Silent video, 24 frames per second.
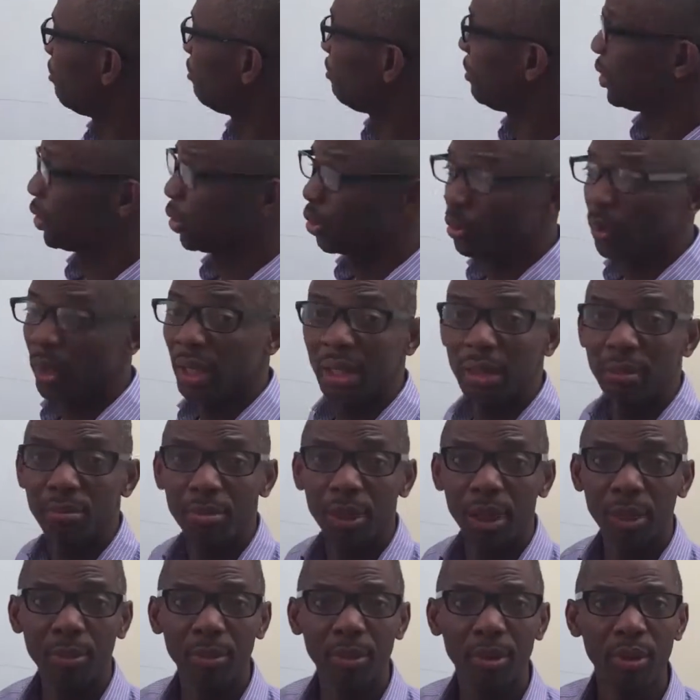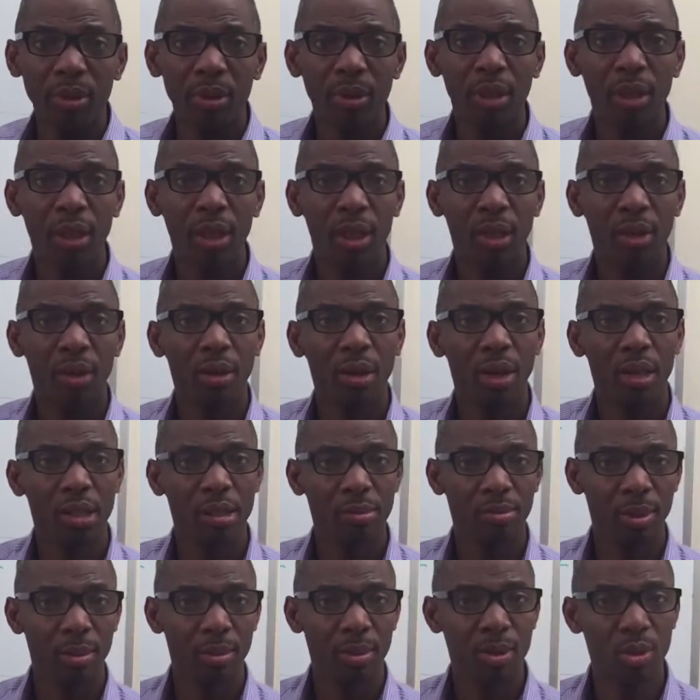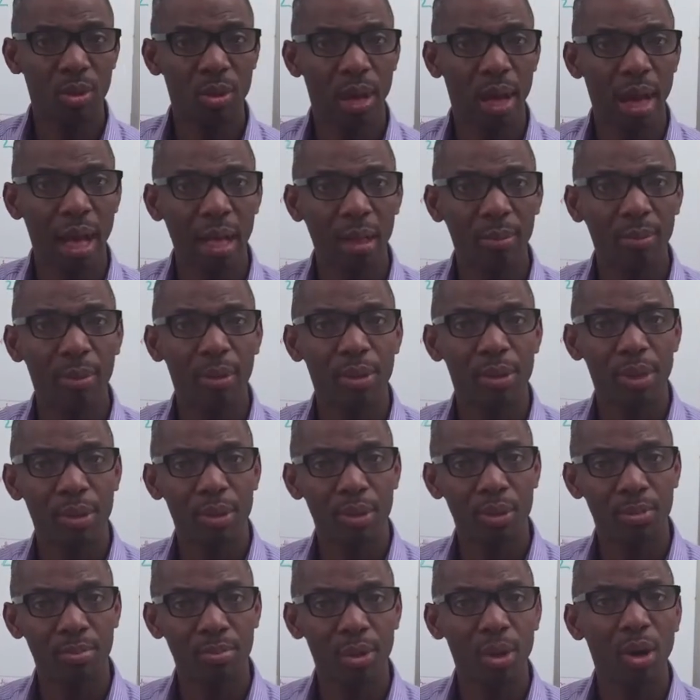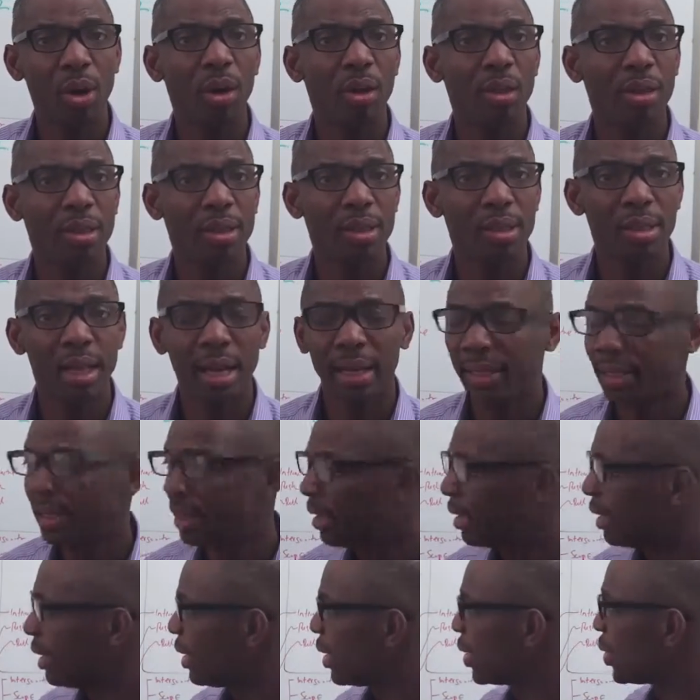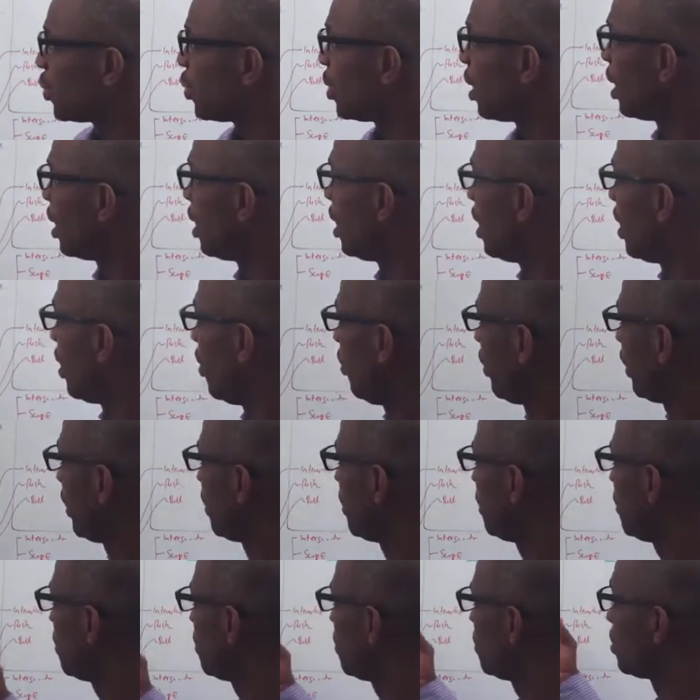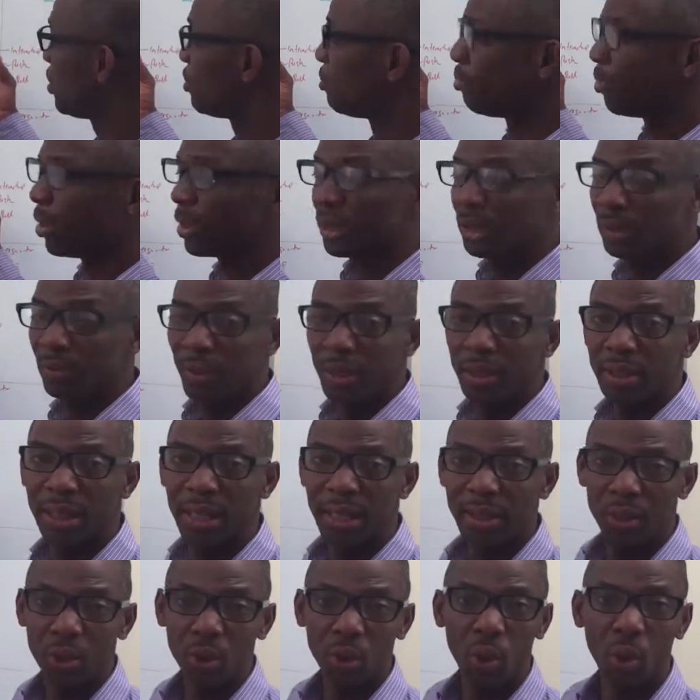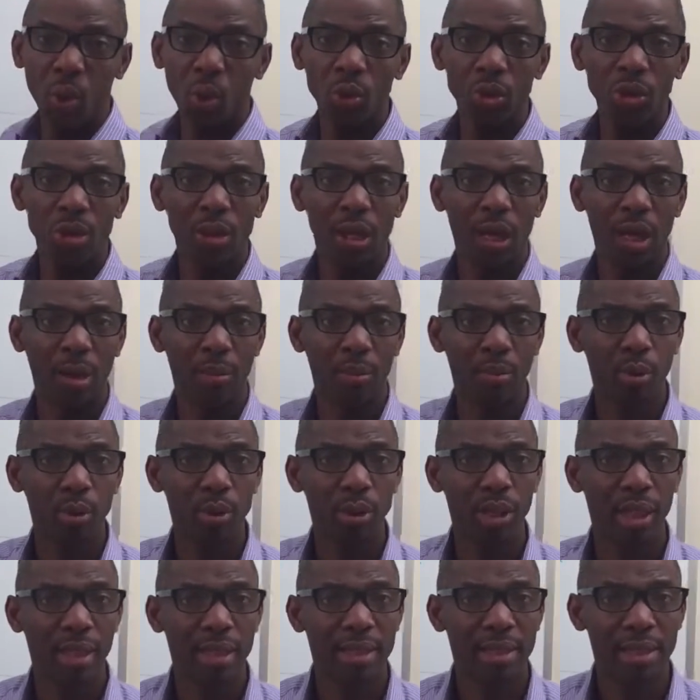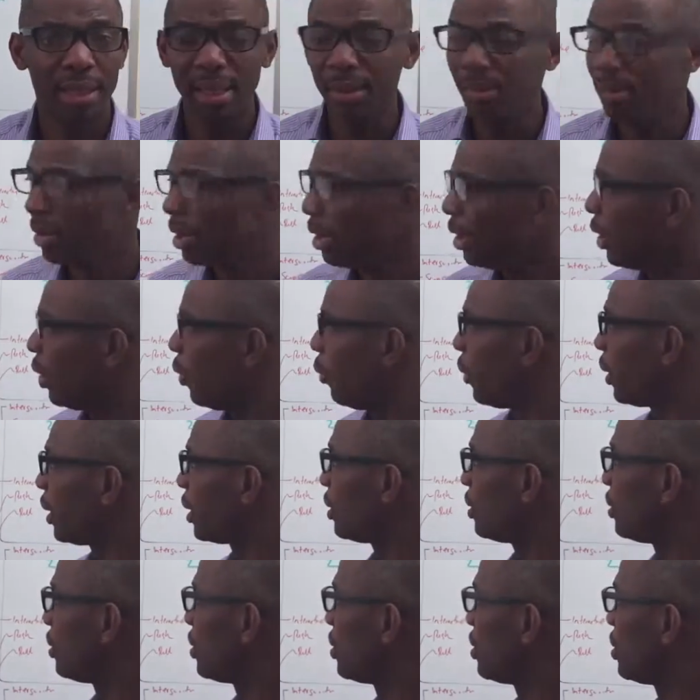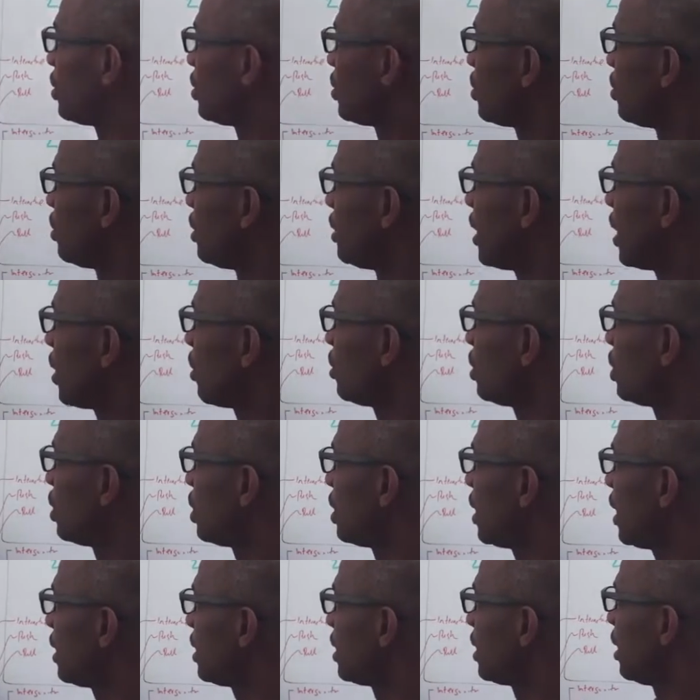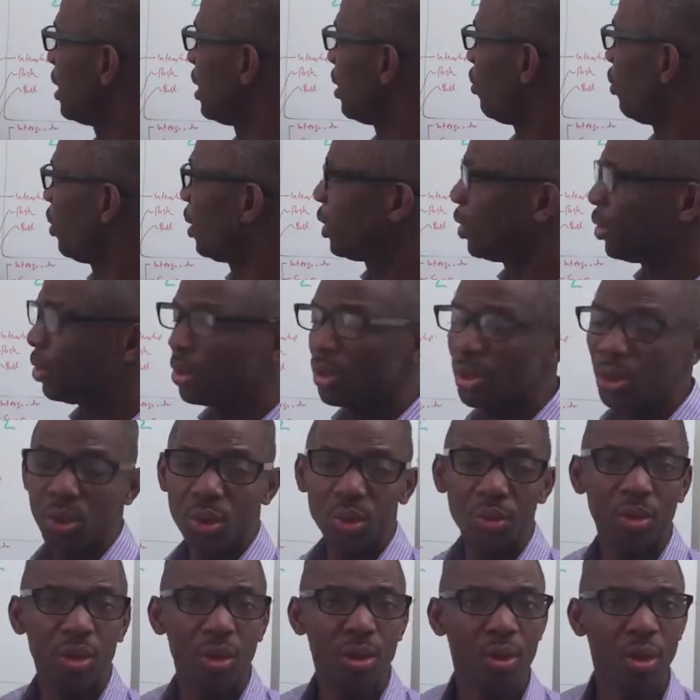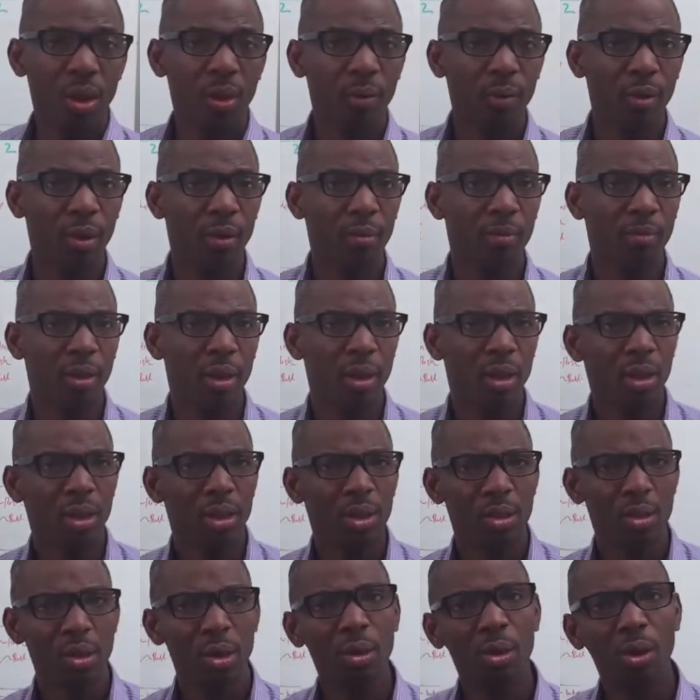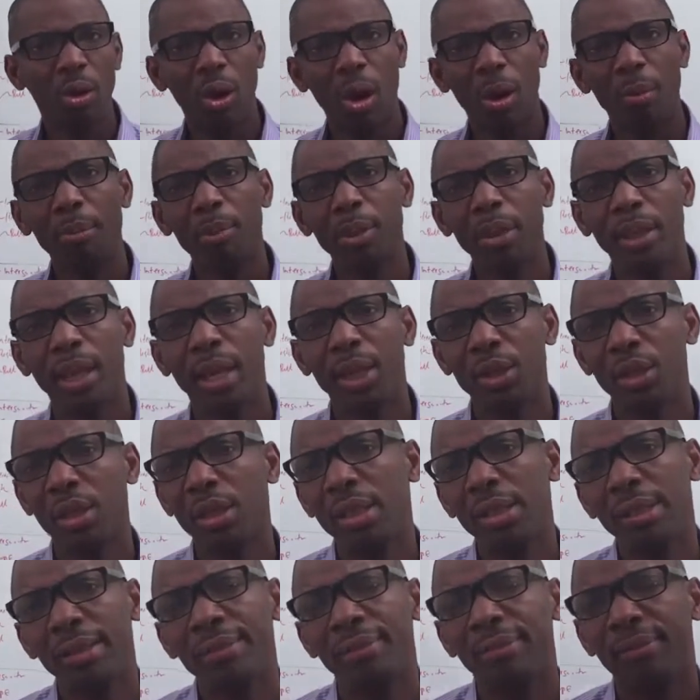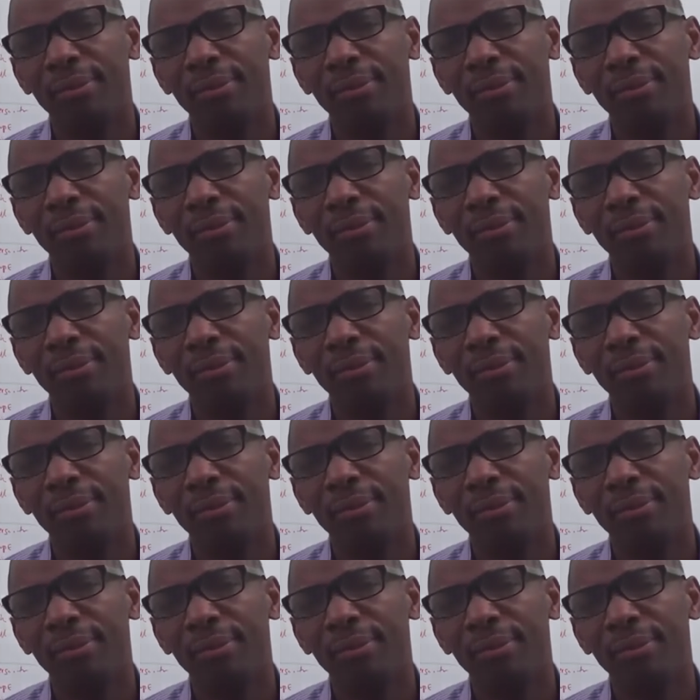persuading people in order to be able to help us and to be on the side as well. We can use it to motivate and to coach our project team. We can use it to negotiate. We can use it to resolve conflict. So communication is